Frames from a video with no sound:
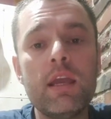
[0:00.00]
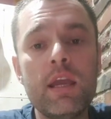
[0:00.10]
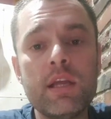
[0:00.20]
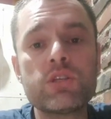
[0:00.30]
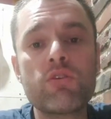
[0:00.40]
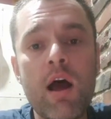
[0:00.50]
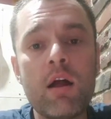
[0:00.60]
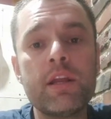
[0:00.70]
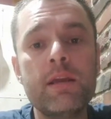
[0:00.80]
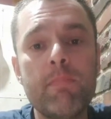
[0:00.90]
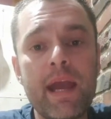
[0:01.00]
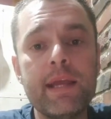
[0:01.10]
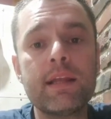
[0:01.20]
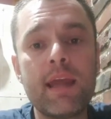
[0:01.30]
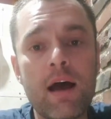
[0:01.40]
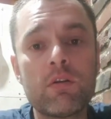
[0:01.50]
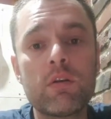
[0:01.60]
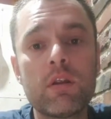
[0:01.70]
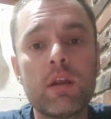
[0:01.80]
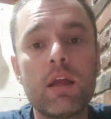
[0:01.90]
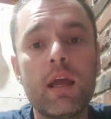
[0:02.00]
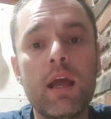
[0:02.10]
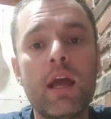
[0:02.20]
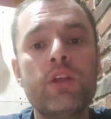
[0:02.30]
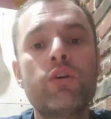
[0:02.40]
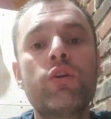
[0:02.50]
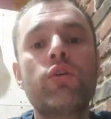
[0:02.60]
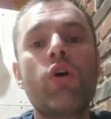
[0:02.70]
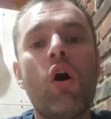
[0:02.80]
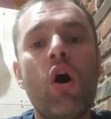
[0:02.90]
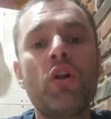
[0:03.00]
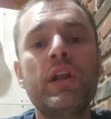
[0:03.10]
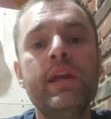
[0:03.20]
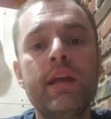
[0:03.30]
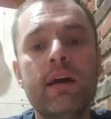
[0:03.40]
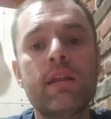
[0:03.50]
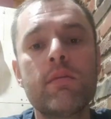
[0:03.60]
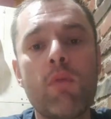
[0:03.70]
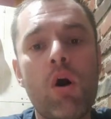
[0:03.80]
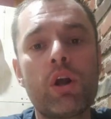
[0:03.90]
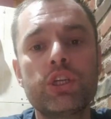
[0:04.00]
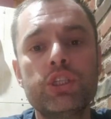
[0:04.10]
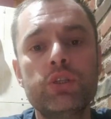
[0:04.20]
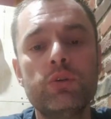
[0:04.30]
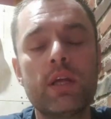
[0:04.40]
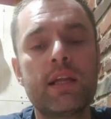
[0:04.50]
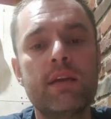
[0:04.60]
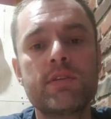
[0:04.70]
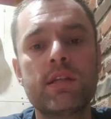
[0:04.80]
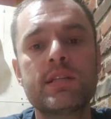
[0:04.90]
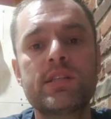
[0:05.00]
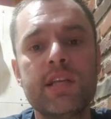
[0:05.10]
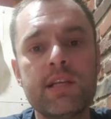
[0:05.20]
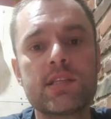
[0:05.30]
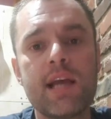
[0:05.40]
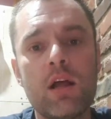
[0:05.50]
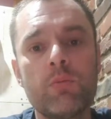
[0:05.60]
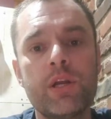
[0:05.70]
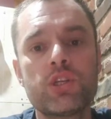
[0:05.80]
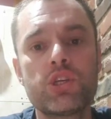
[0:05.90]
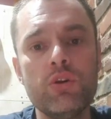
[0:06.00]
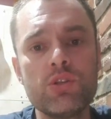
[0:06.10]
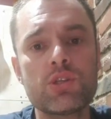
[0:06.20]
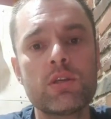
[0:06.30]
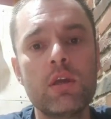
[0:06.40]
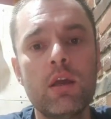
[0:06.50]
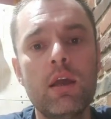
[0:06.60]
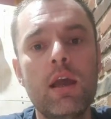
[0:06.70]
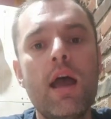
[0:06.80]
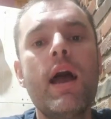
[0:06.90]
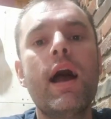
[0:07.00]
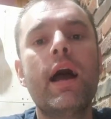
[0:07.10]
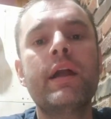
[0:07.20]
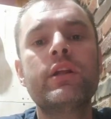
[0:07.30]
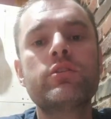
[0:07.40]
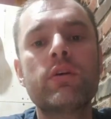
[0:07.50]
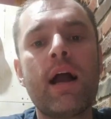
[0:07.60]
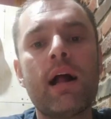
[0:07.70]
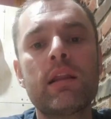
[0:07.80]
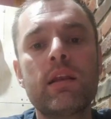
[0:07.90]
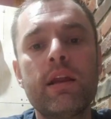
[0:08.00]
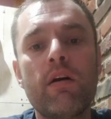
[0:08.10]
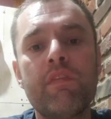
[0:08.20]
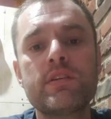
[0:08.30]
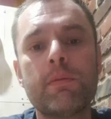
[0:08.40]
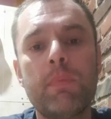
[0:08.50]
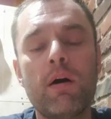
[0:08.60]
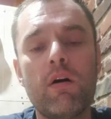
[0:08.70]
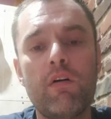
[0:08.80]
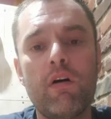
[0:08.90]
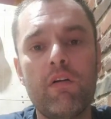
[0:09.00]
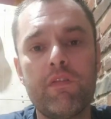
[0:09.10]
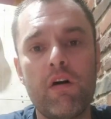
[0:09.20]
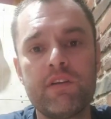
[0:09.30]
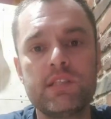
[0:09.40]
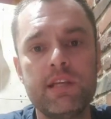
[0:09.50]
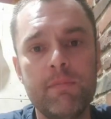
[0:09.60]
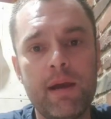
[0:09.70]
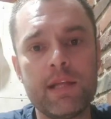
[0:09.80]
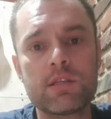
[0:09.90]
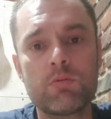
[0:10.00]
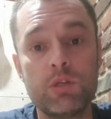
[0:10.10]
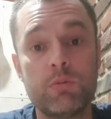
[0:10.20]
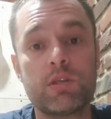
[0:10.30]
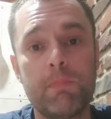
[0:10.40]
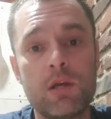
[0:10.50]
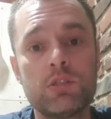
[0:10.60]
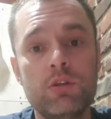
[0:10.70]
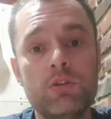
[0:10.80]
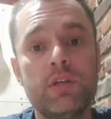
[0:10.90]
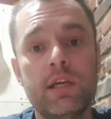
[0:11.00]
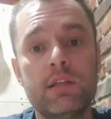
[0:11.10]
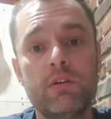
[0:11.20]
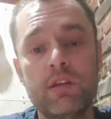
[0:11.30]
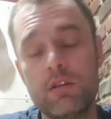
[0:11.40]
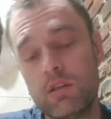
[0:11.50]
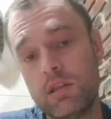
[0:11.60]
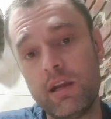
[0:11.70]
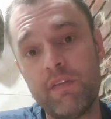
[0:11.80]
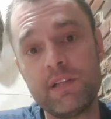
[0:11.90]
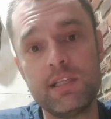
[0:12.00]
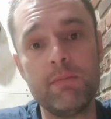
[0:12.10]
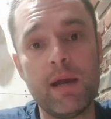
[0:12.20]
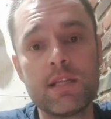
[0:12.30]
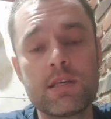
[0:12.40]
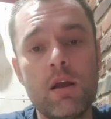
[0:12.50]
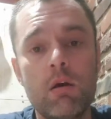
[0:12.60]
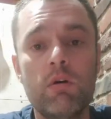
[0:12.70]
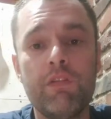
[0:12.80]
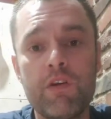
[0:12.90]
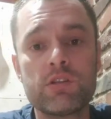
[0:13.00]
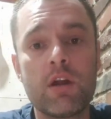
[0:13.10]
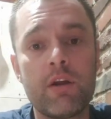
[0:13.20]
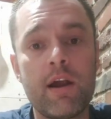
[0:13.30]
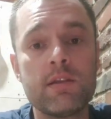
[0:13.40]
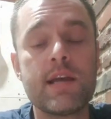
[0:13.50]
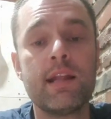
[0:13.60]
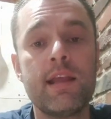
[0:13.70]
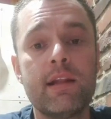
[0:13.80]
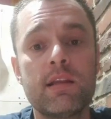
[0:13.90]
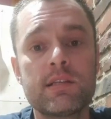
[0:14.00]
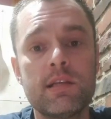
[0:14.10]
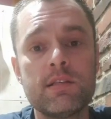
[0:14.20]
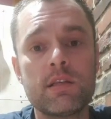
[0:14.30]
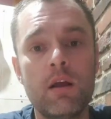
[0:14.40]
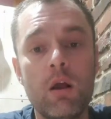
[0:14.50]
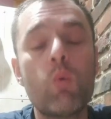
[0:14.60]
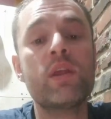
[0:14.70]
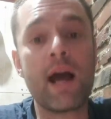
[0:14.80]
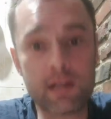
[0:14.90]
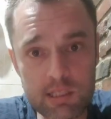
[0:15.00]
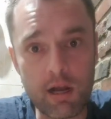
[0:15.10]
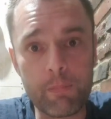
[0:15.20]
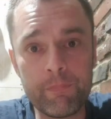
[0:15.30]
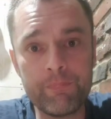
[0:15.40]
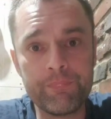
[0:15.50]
each round he made count, and you could hardly hear the marker shoot. It gives a distinct sound when it shoots. And he took out 3 of his teammates, which he was supposed to do, to hit 3 of his teammates with first strike rounds at that distance without a scope.